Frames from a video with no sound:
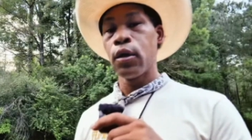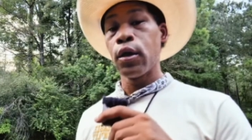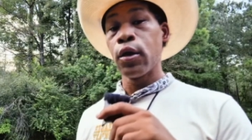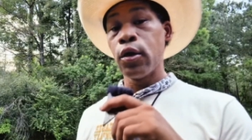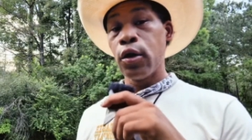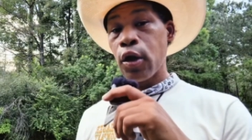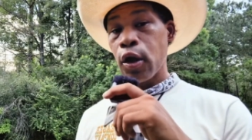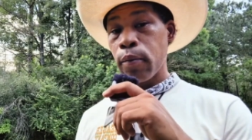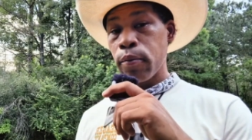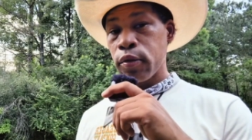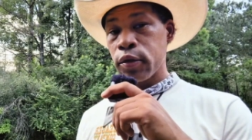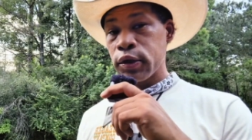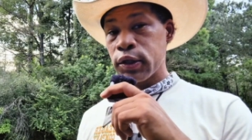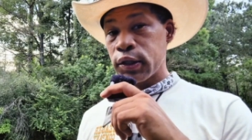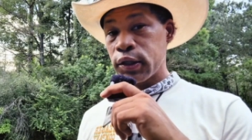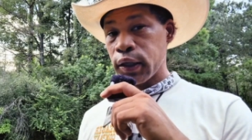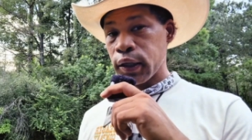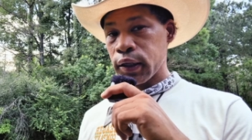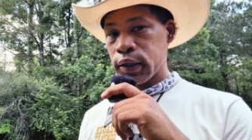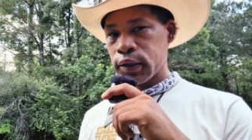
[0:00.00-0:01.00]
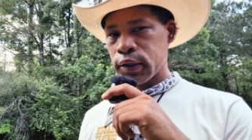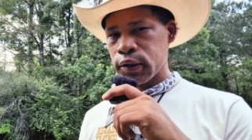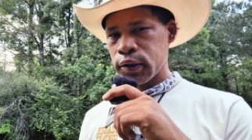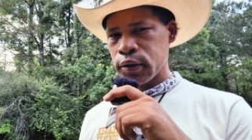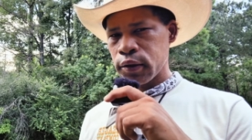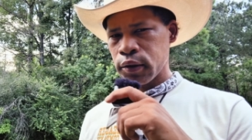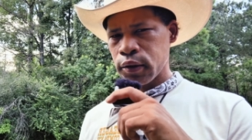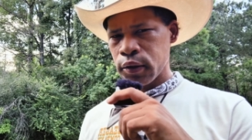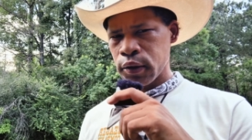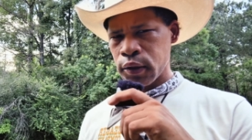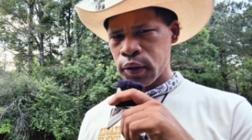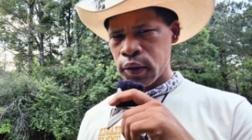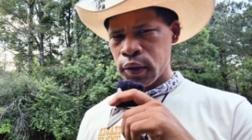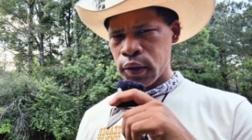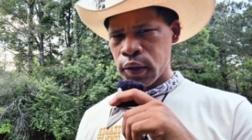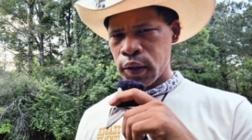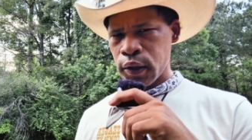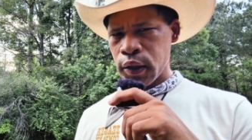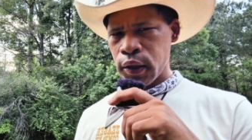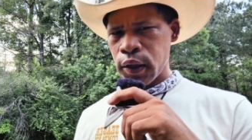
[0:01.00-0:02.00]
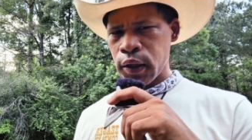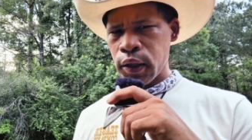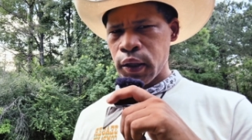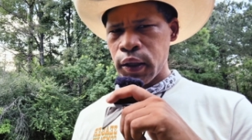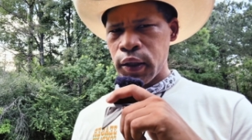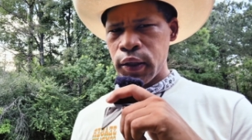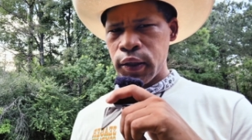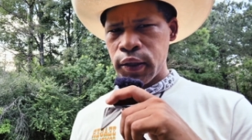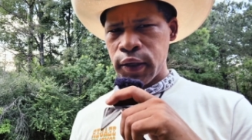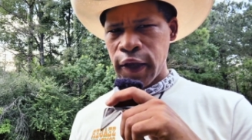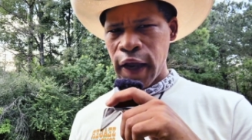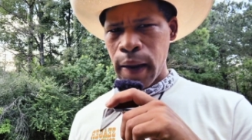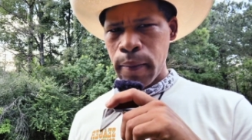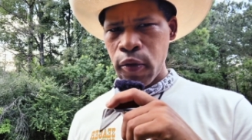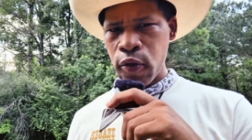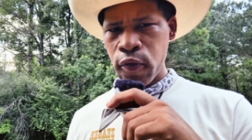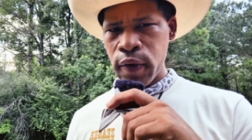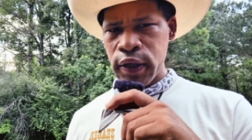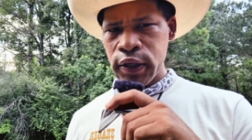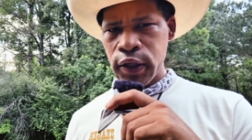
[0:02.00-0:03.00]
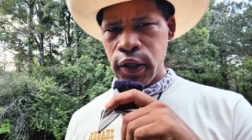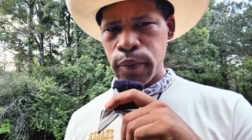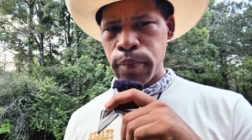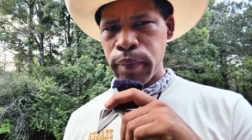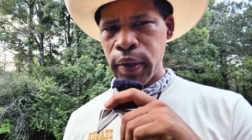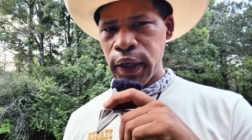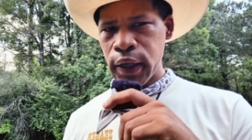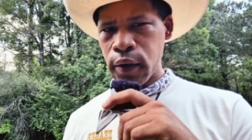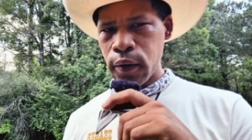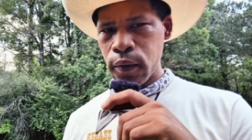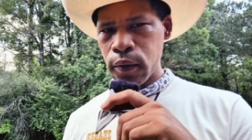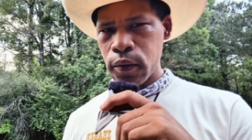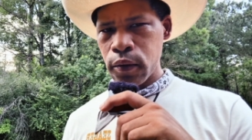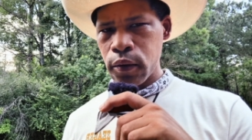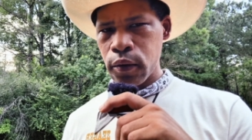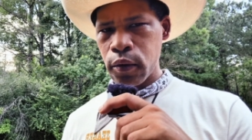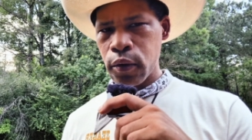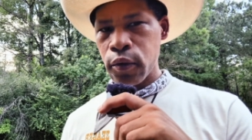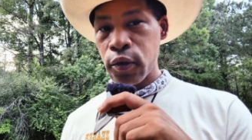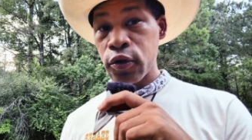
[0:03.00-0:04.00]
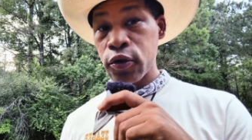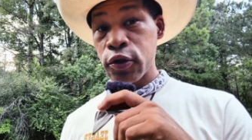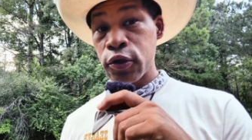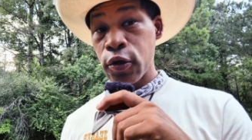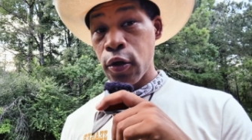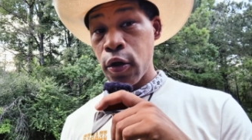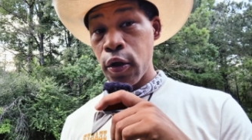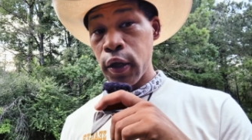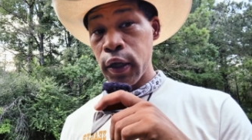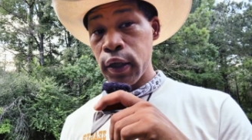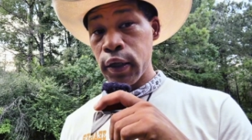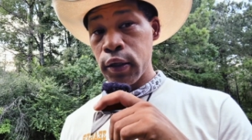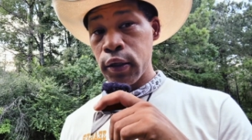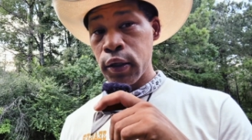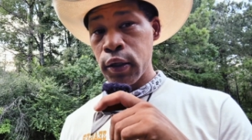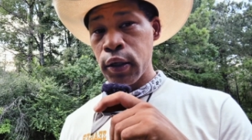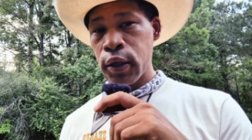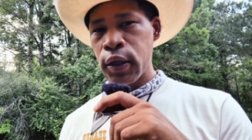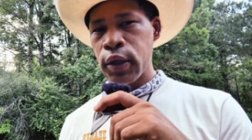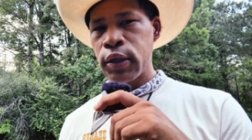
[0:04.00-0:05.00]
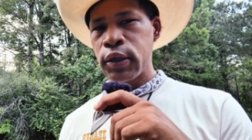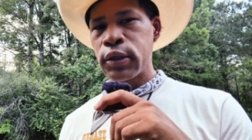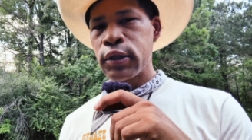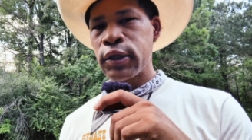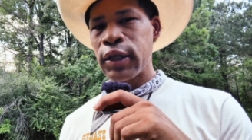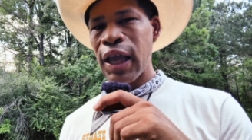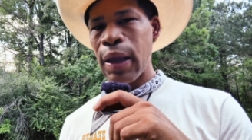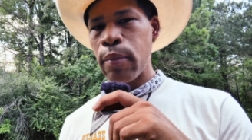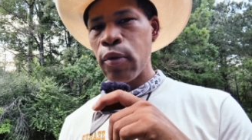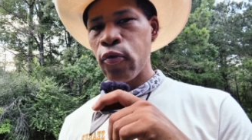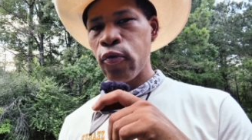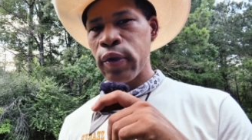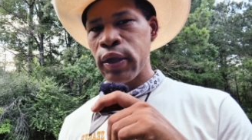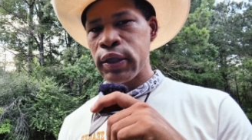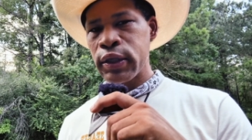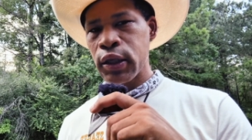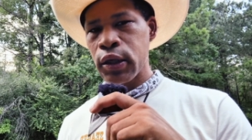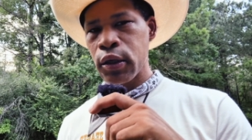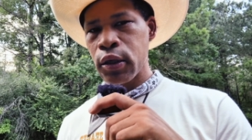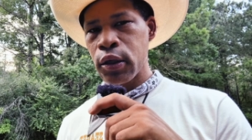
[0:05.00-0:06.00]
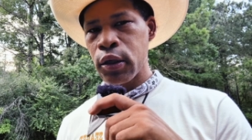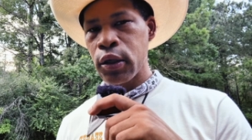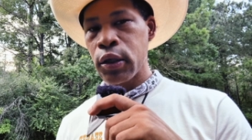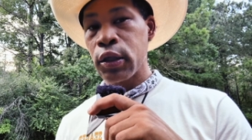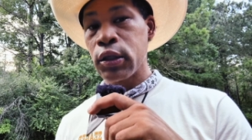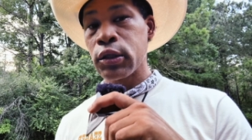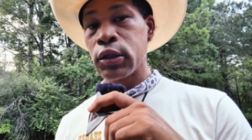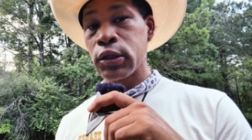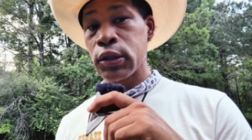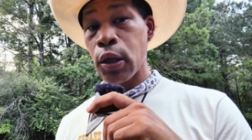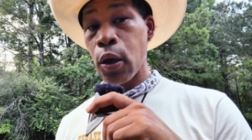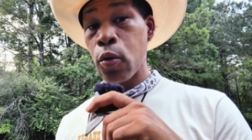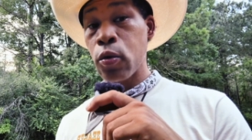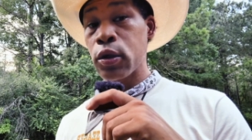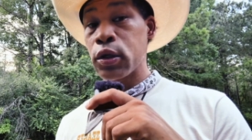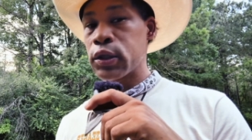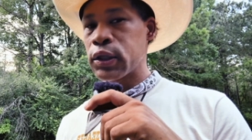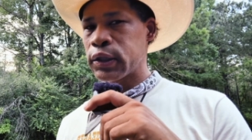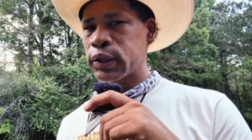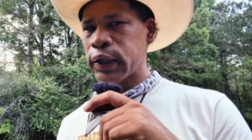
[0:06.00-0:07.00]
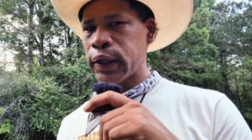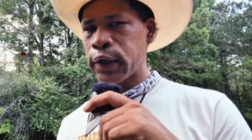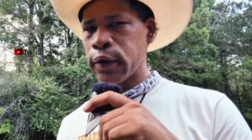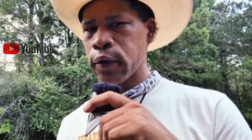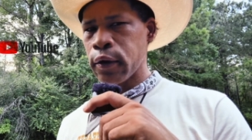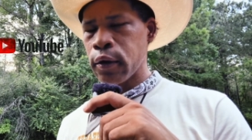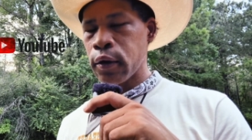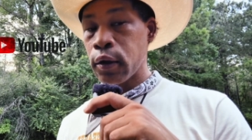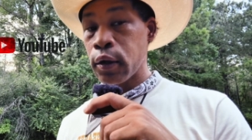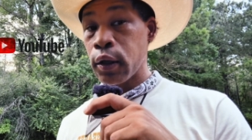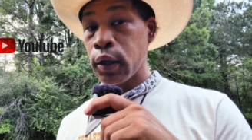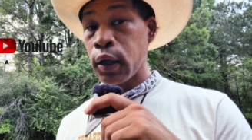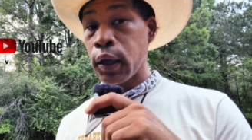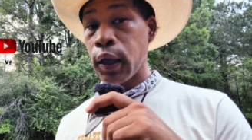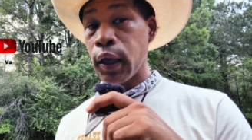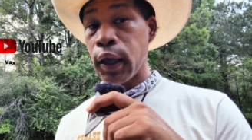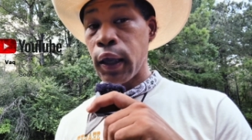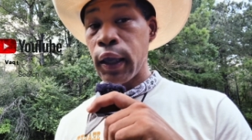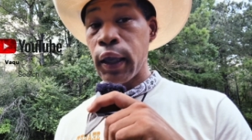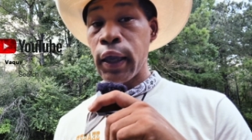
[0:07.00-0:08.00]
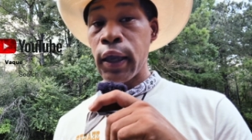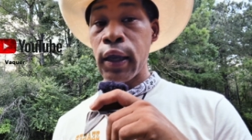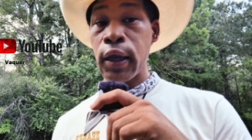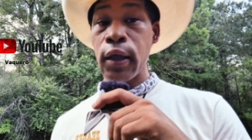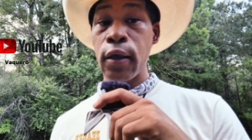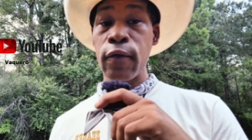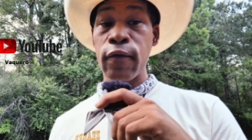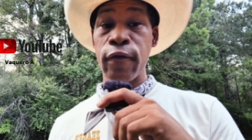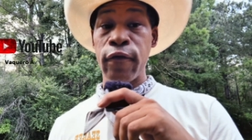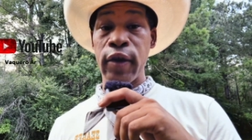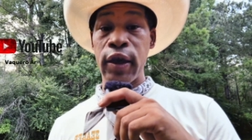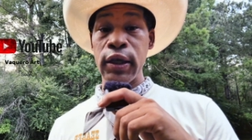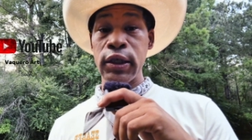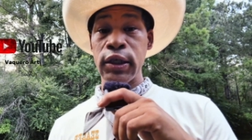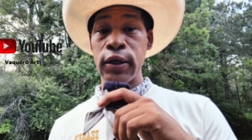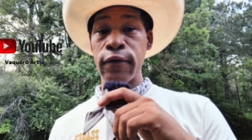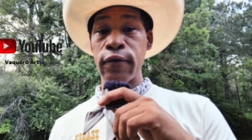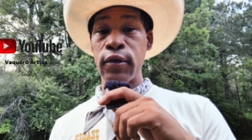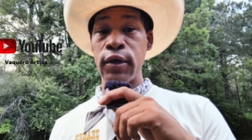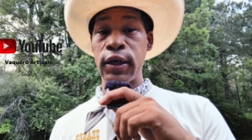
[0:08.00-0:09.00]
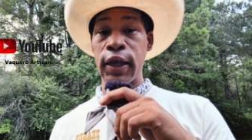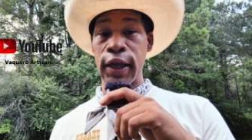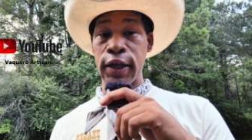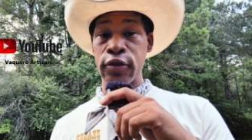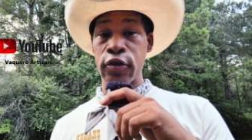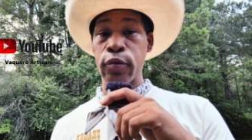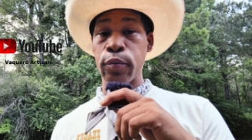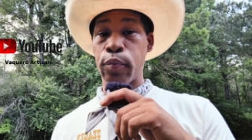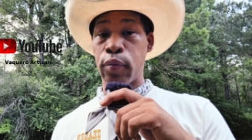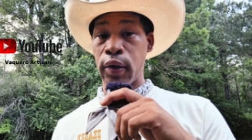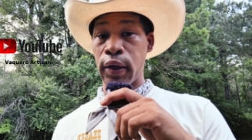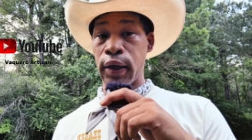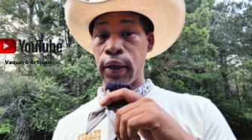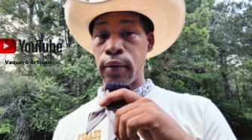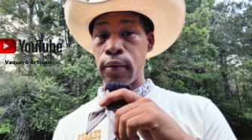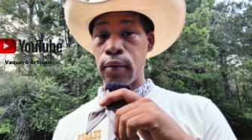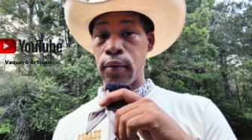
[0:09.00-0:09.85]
Number six, tamarisk beetle. Target tamarisk salt cedar and invasive desert plant.